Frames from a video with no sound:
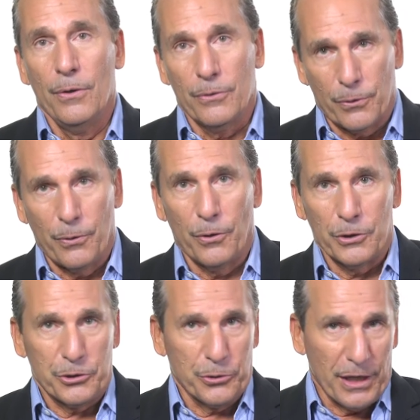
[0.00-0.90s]
The
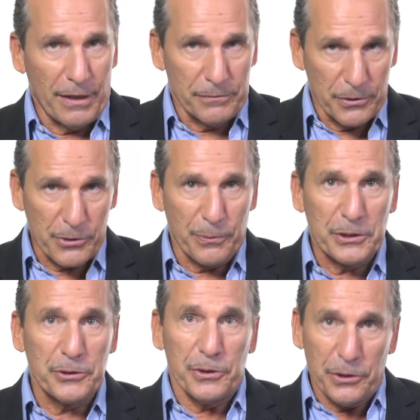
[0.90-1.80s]
court should have
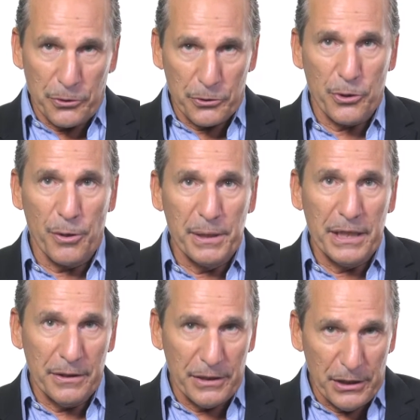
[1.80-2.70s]
discretion in
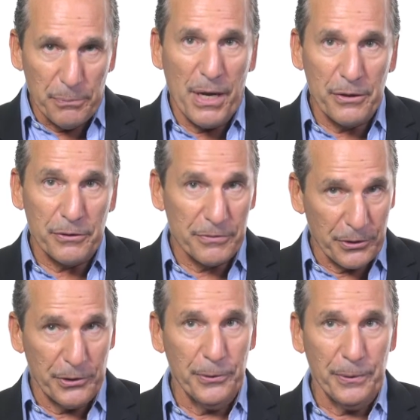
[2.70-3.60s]
determining the amount of
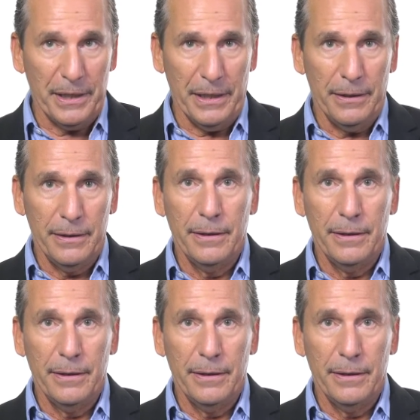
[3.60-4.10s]
security.